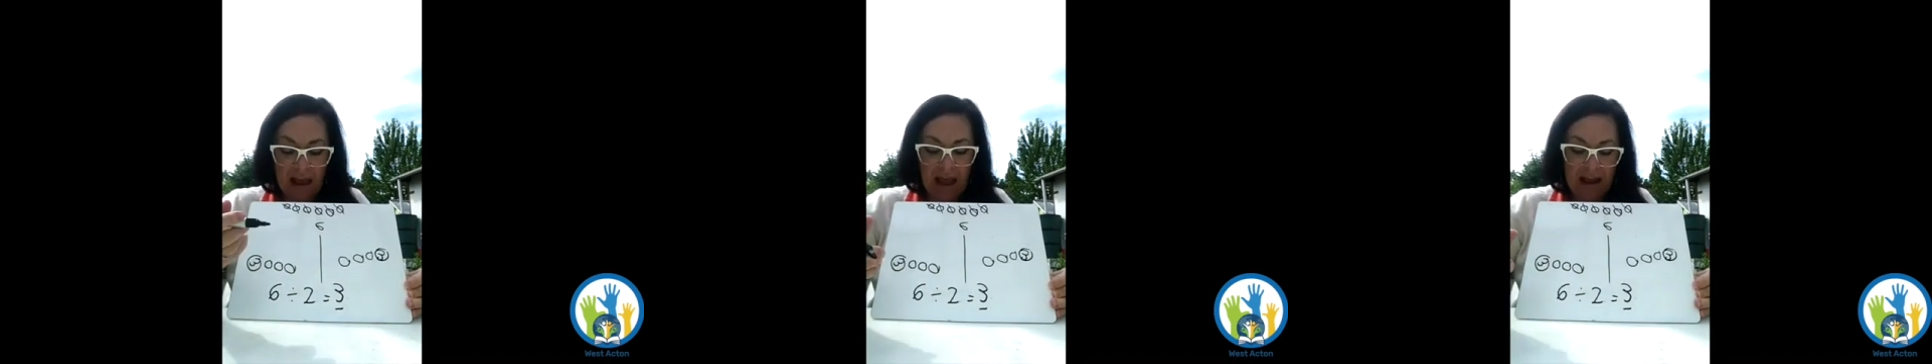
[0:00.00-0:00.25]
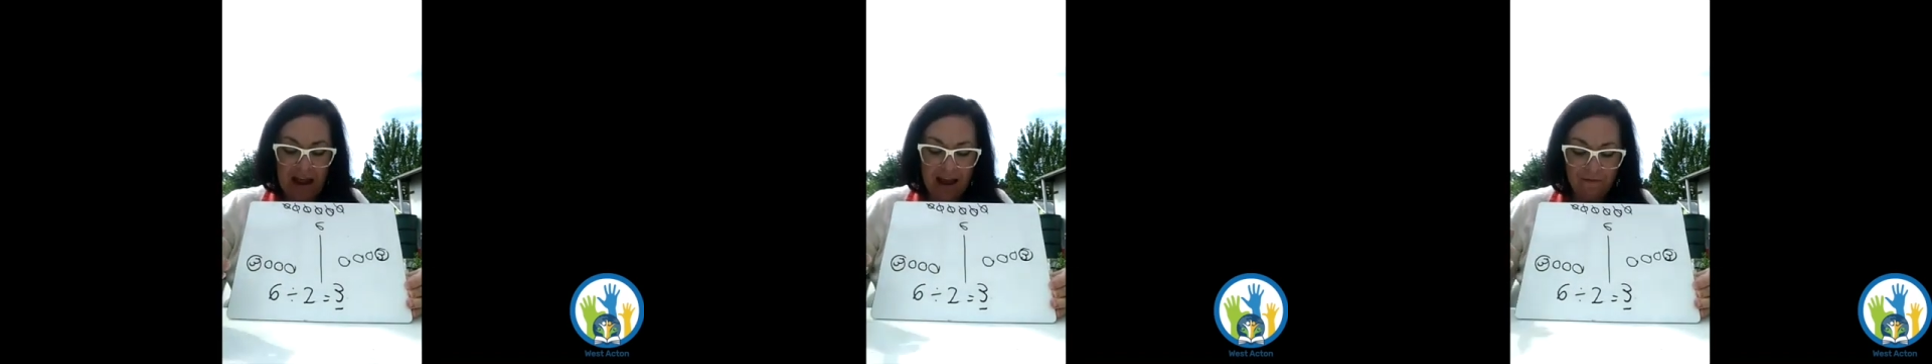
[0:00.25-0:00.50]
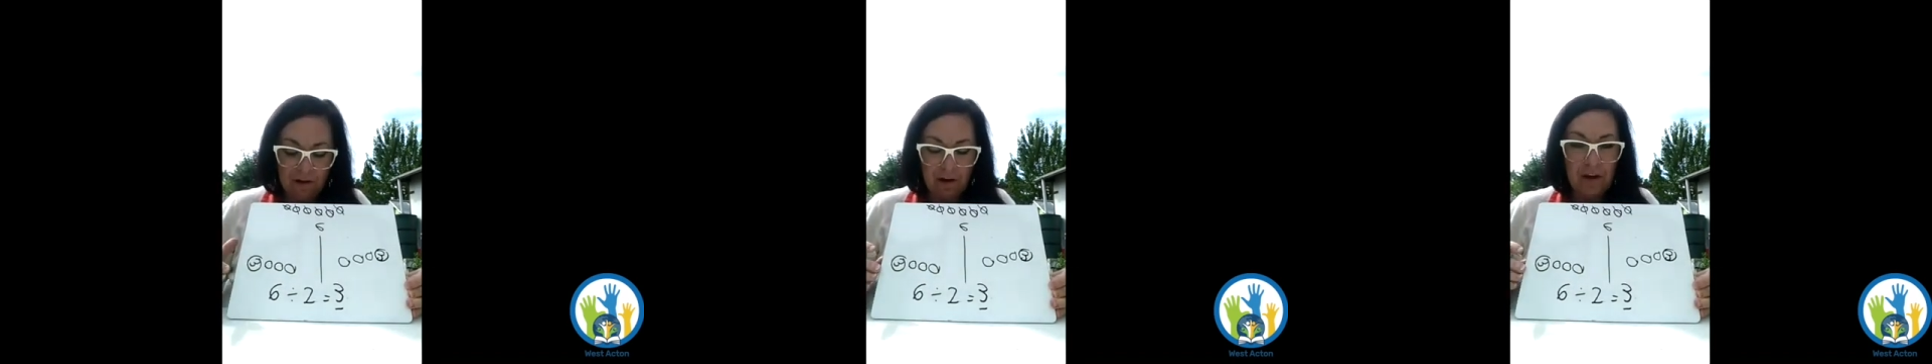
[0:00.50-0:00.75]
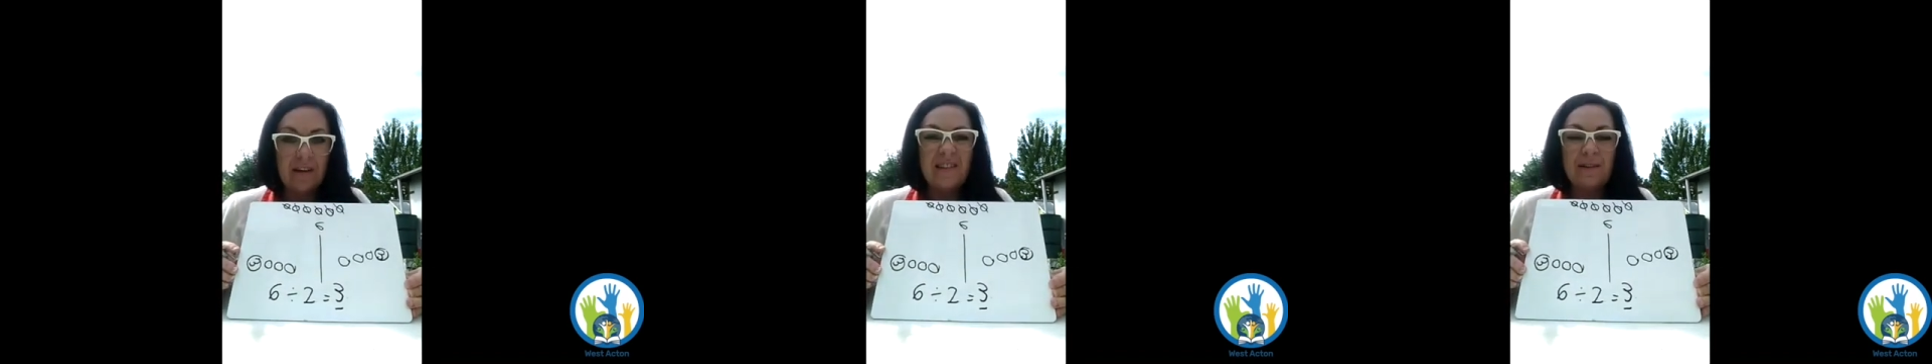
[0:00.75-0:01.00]
and have a
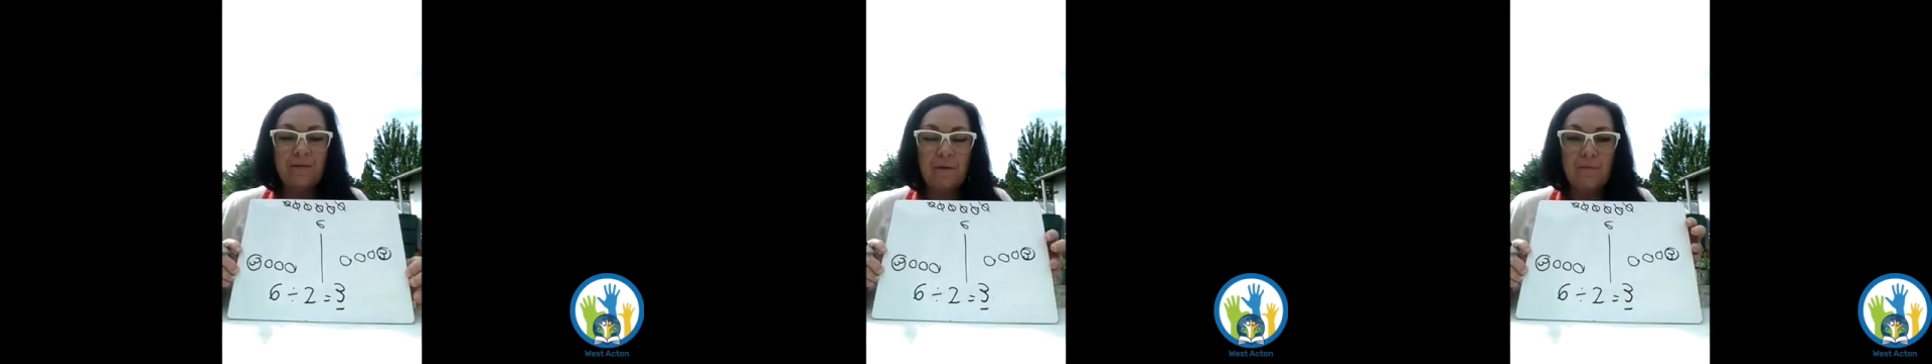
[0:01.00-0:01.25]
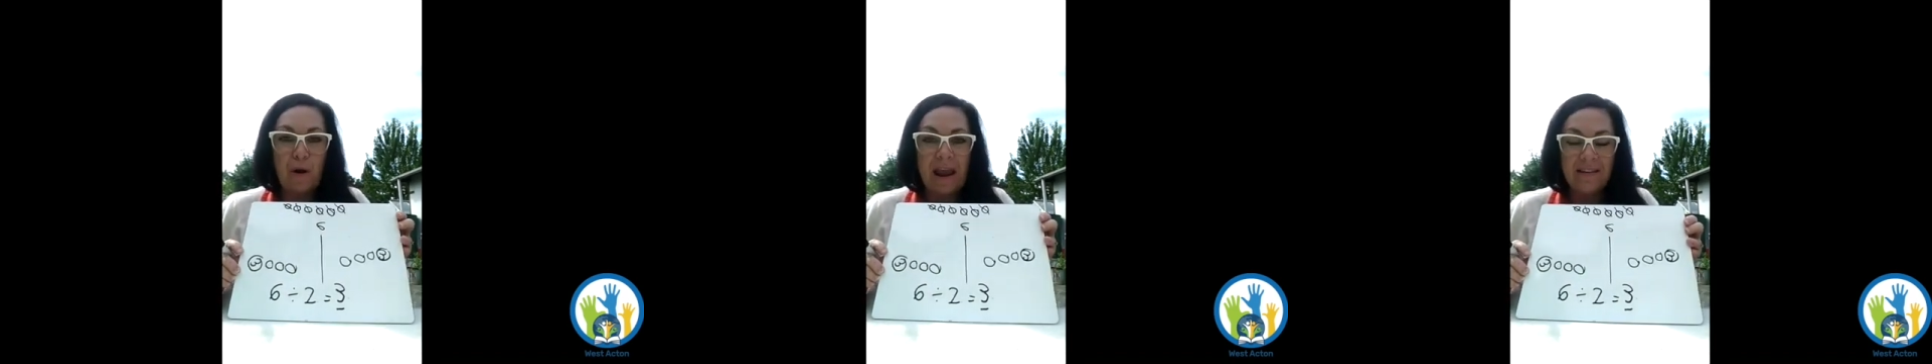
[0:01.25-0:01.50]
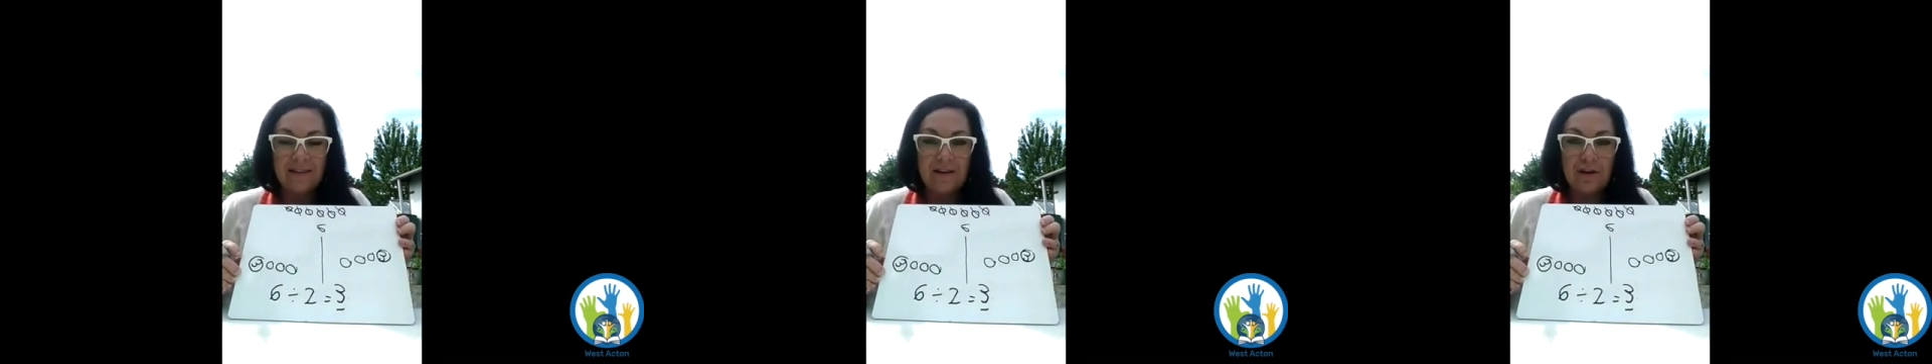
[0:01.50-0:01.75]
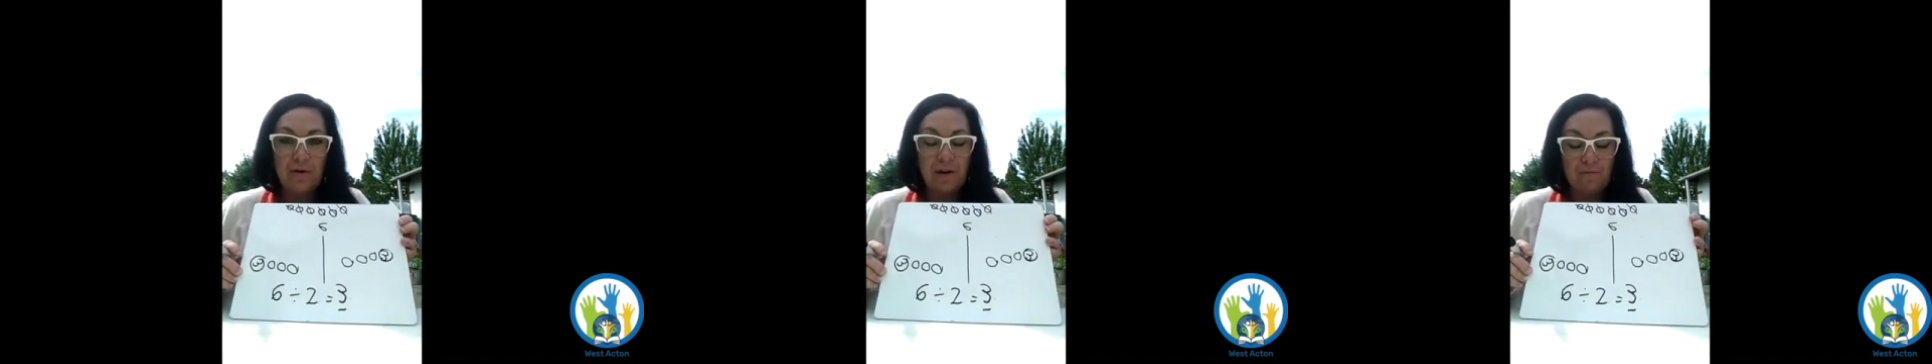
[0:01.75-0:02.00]
look at different ways that
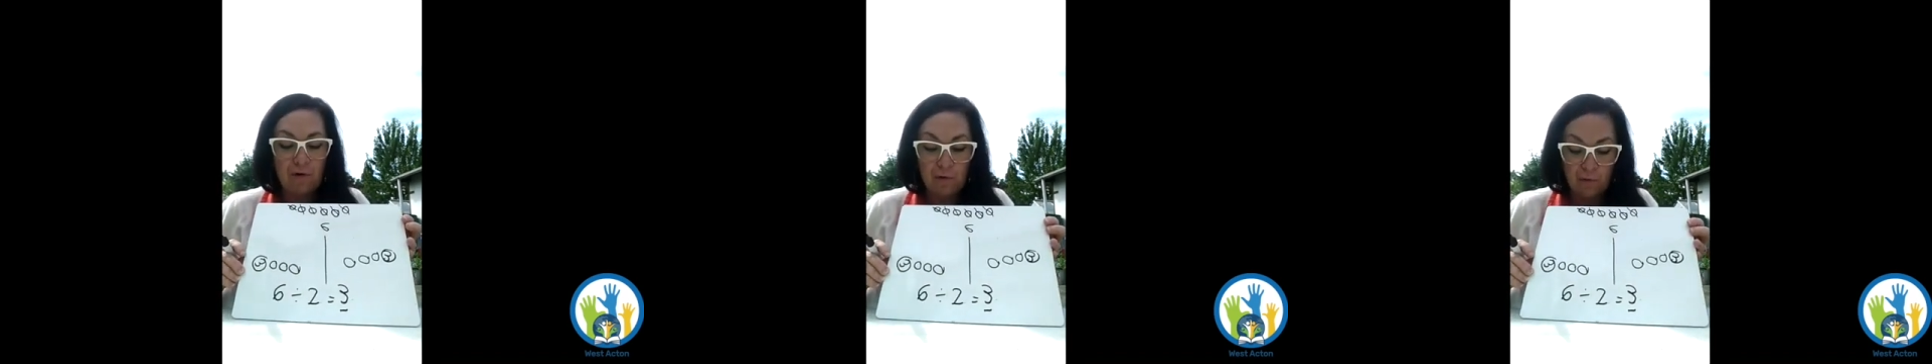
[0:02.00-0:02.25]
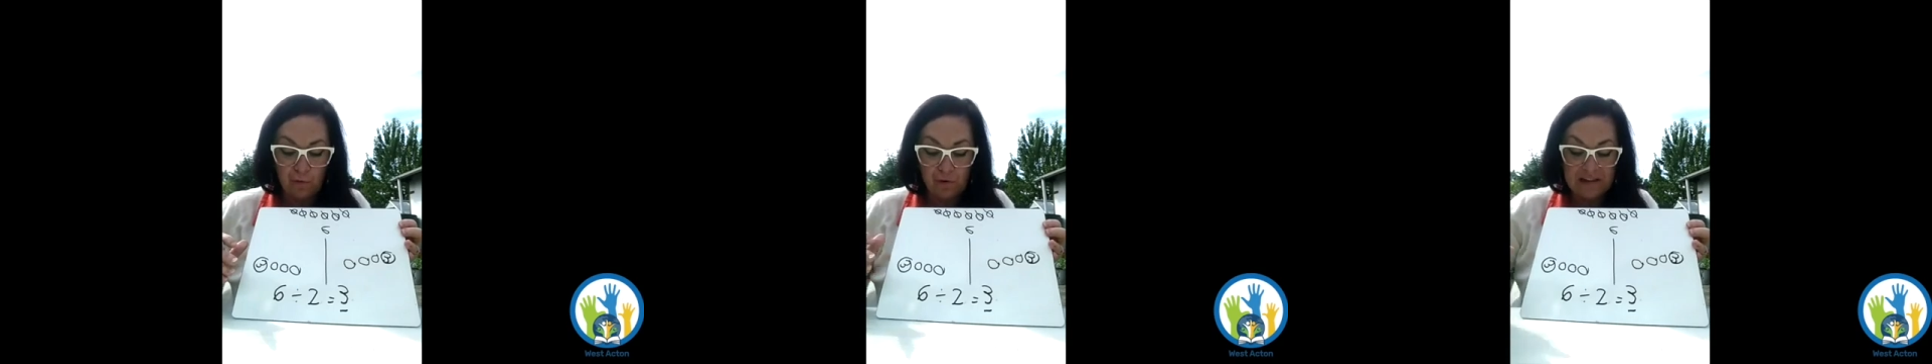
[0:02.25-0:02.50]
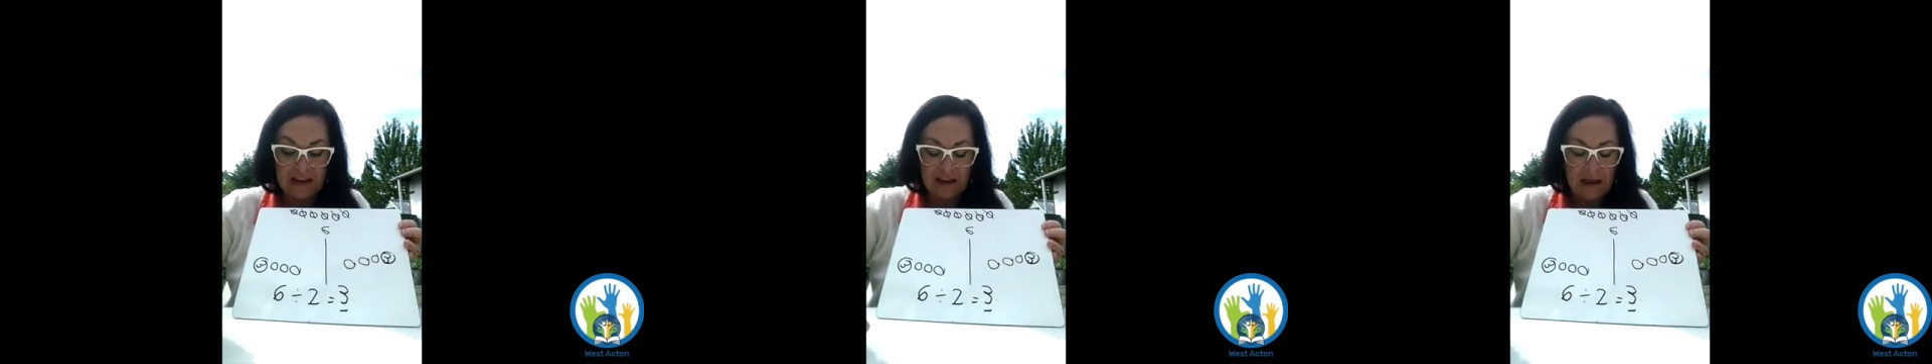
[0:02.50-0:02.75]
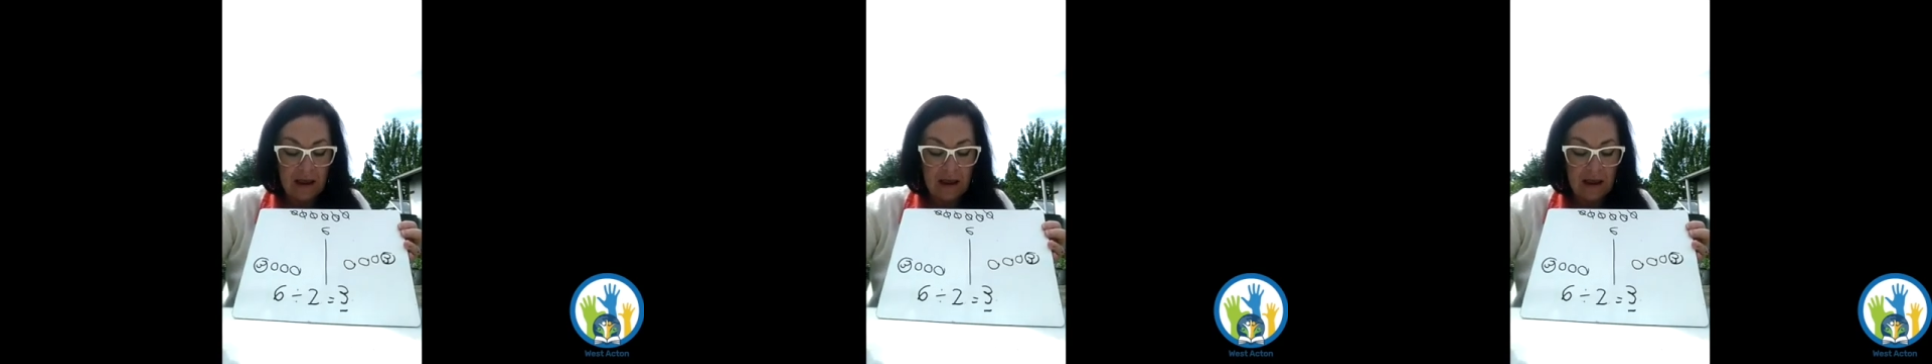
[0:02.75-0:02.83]
you can record it.